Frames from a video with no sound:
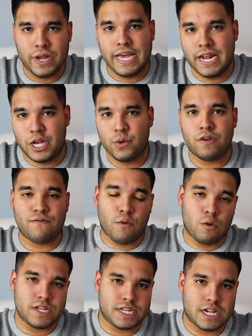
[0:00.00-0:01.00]
we get into it,
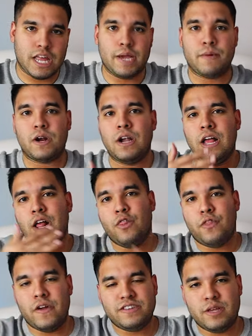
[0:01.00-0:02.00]
full disclaimer,
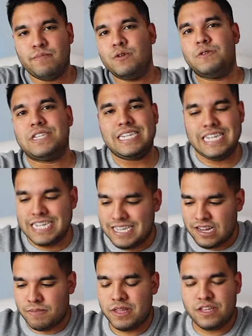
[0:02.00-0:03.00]
Thursday Boots did
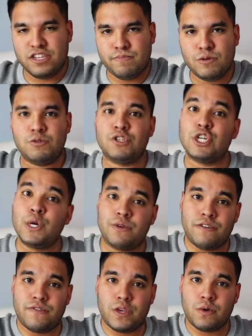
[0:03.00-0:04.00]
send me these boots to
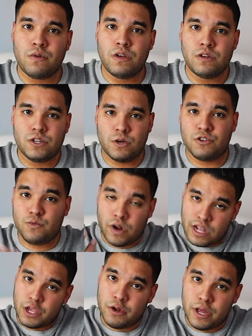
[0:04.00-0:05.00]
review, so just
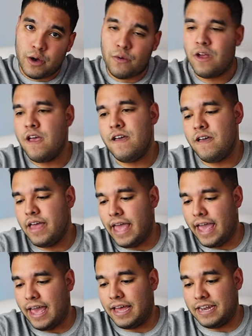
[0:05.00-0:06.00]
wanna let you know.
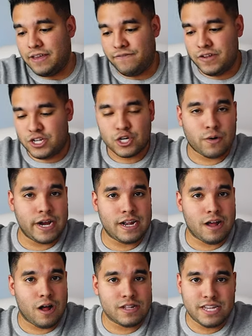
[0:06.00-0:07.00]
And if it's great,
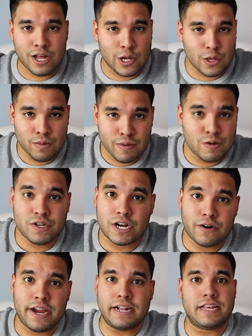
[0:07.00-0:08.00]
I'll tell you the boots
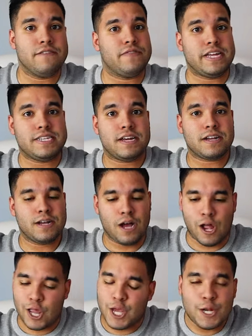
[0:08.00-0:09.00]
are great. If they suck,
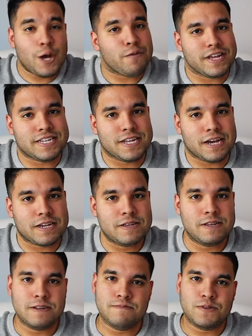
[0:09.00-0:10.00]
I'll let you know they suck.
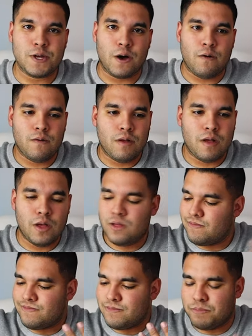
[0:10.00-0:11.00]
So,
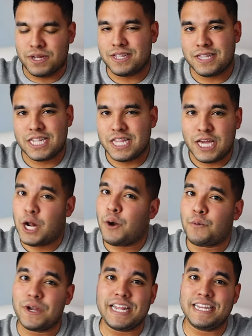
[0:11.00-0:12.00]
but they
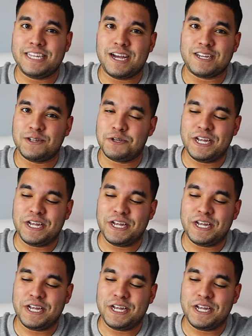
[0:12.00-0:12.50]
don't really suck, so